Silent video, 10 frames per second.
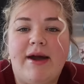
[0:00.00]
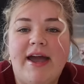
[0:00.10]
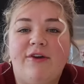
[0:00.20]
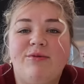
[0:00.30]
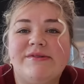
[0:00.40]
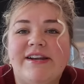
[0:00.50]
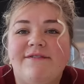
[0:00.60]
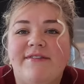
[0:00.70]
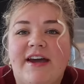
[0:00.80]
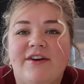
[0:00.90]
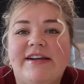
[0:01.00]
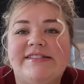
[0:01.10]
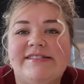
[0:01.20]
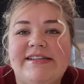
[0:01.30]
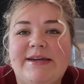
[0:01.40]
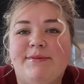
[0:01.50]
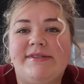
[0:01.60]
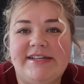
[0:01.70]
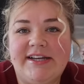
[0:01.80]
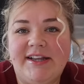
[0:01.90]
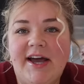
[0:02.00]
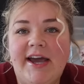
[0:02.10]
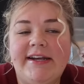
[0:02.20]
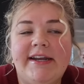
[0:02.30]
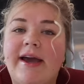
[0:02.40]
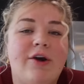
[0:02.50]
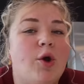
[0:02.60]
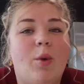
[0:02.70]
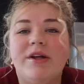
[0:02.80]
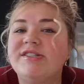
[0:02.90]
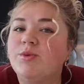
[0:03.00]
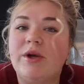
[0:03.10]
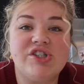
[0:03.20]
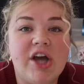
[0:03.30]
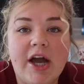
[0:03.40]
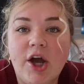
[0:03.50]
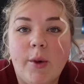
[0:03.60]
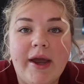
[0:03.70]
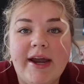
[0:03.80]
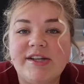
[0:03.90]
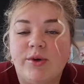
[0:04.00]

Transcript: My health was in a very steep decline. I don't know what switch got going in